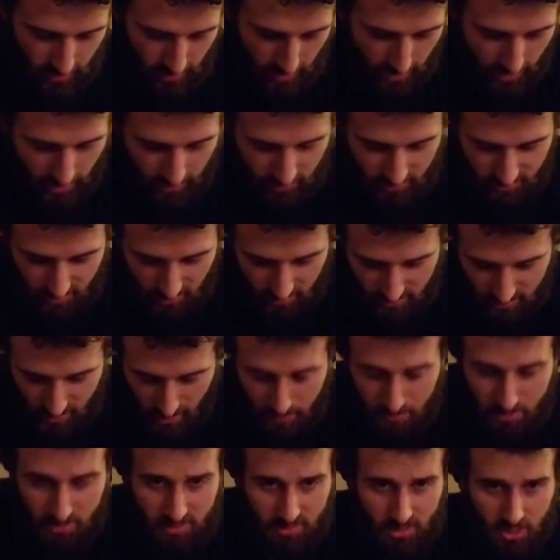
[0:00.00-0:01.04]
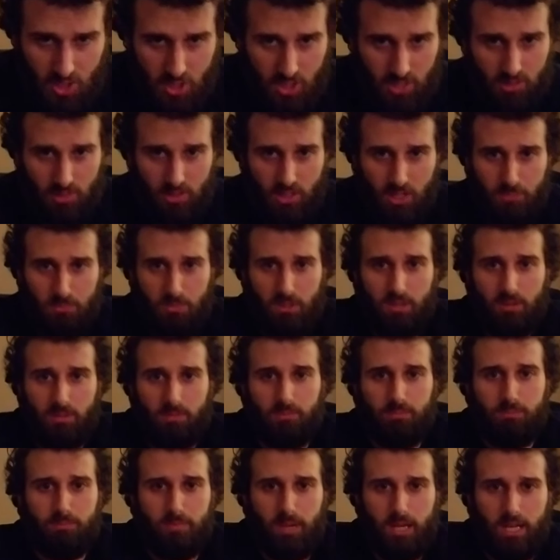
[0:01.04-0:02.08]
access that position, there can be
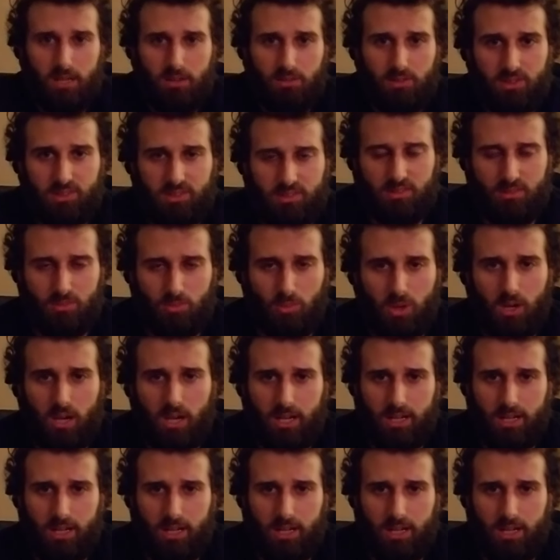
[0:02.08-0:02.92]
many reasons why.